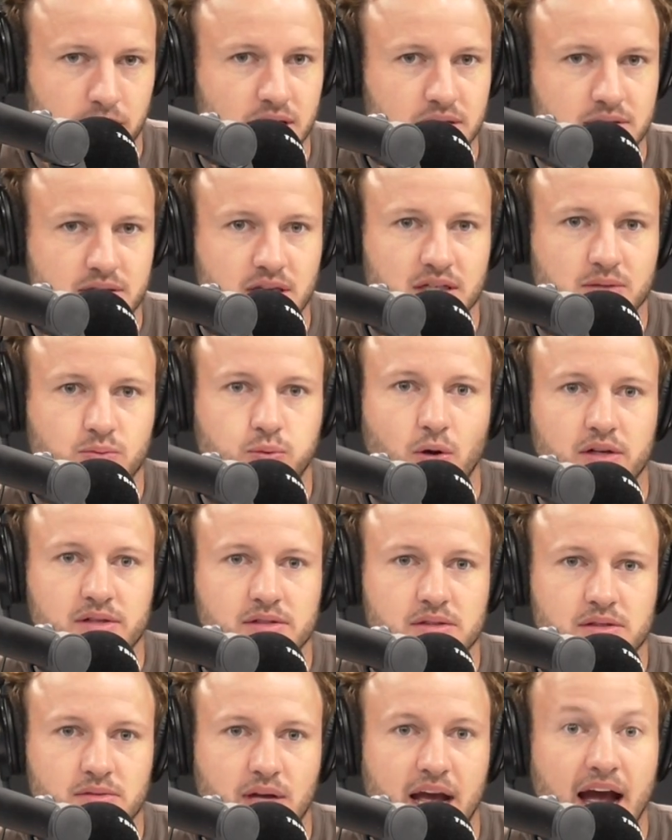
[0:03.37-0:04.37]
because this
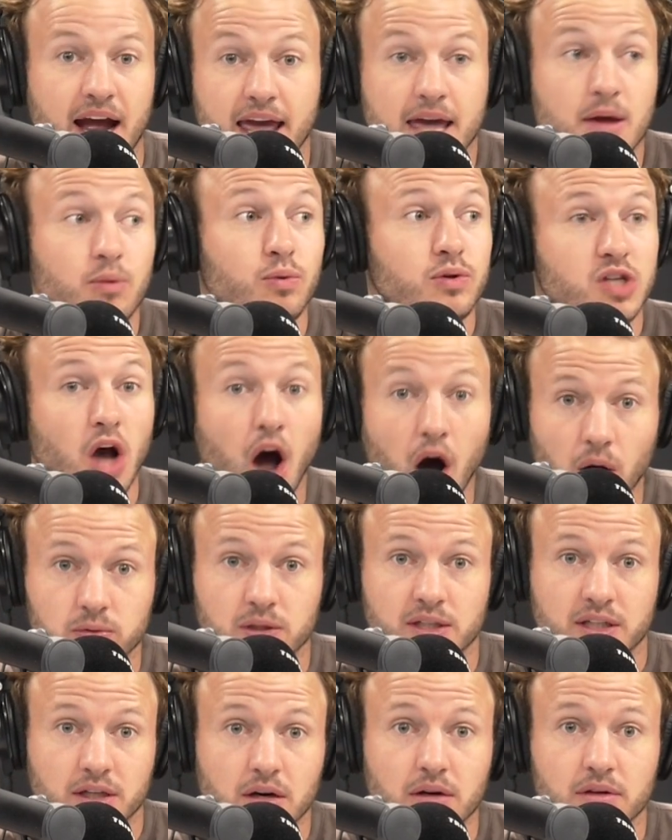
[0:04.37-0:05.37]
was, he was
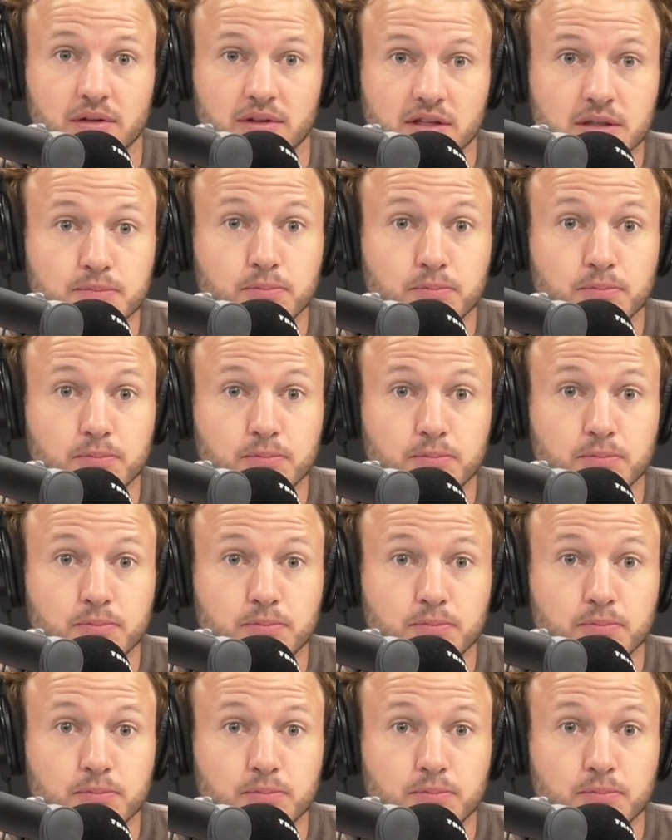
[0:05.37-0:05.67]
holding on.